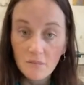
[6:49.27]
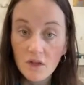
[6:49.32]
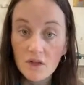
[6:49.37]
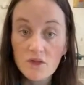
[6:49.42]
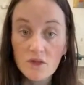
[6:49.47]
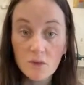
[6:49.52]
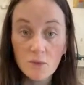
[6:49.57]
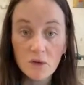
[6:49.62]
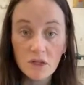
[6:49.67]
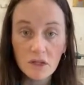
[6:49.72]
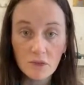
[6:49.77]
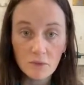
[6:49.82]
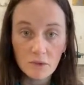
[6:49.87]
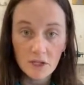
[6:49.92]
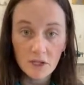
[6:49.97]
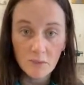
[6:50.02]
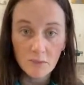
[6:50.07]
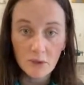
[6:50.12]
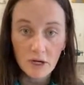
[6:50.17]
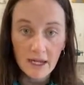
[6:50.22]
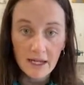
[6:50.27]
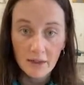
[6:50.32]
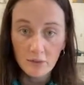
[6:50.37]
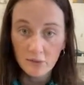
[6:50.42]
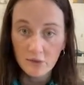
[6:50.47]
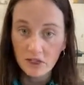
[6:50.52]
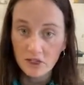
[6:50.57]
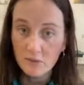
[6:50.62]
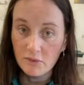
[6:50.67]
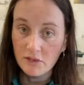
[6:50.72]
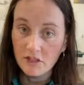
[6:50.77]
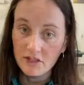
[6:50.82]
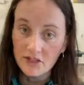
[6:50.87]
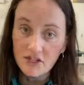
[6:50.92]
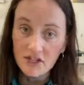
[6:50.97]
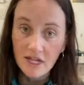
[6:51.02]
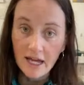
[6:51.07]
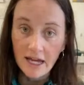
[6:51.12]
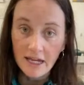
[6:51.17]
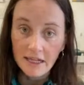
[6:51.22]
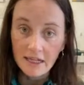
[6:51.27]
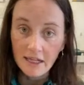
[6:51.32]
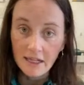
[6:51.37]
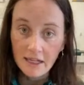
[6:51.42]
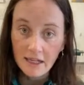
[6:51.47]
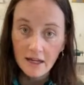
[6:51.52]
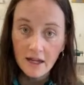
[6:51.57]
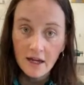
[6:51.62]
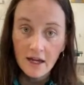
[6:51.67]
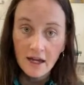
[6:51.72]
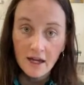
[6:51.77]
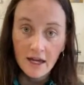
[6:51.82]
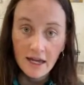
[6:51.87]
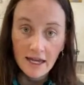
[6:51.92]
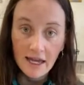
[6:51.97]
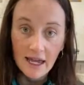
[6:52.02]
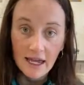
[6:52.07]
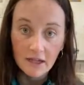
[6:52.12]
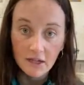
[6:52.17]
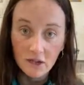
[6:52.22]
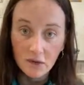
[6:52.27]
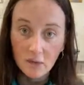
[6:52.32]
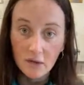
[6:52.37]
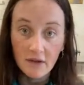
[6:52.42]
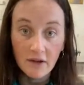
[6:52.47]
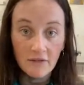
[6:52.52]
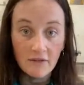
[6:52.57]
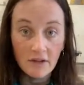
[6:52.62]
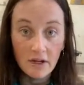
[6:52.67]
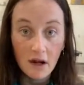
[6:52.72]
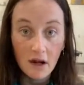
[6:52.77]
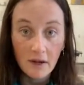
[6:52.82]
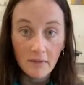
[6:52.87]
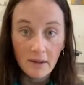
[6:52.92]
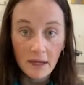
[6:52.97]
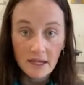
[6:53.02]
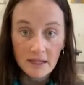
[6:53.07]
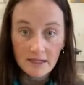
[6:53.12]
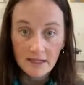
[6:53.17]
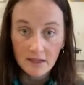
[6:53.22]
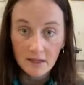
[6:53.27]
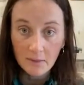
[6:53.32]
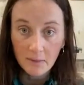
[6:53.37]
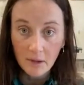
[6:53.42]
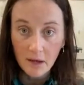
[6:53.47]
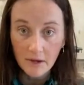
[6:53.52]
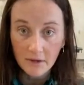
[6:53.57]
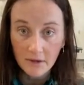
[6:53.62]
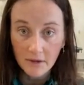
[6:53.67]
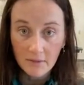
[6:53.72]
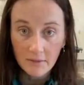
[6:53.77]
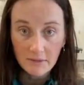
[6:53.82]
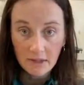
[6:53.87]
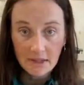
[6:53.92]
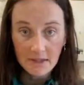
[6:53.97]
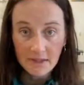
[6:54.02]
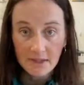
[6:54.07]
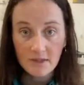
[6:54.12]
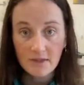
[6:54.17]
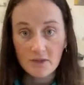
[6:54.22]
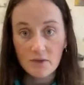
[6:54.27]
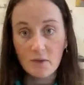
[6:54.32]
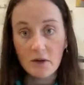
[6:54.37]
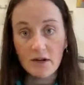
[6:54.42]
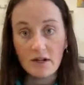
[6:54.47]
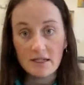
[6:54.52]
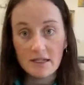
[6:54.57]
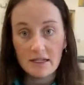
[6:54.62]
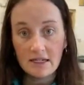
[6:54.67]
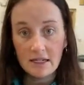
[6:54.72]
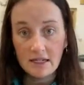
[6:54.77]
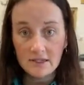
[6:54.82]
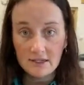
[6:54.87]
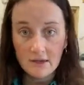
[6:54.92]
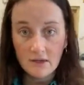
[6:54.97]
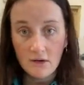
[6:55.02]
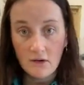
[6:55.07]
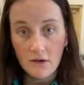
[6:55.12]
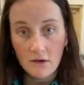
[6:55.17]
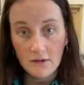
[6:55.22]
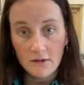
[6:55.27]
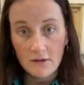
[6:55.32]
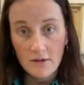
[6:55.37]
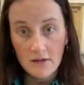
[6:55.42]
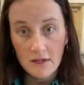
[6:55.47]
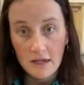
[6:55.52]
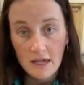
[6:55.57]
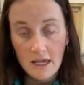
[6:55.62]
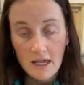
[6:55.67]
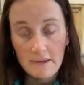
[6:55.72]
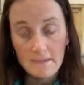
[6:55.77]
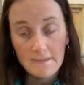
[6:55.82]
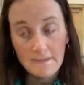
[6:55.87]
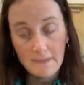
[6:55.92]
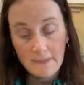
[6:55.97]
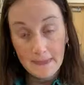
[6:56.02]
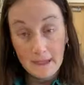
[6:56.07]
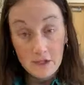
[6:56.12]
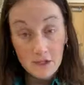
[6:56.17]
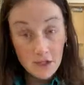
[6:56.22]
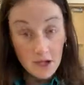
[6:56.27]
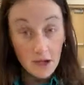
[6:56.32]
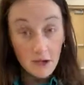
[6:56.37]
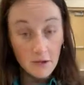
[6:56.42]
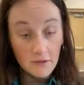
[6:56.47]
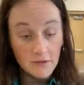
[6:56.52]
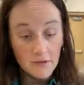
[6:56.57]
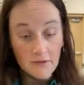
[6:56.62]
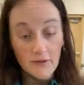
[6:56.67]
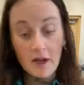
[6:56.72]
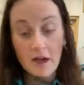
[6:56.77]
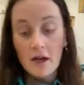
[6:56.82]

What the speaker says: so really, really bright, really, really shiny. Again, you have not painted the bottom because this is where it sits on the shelf.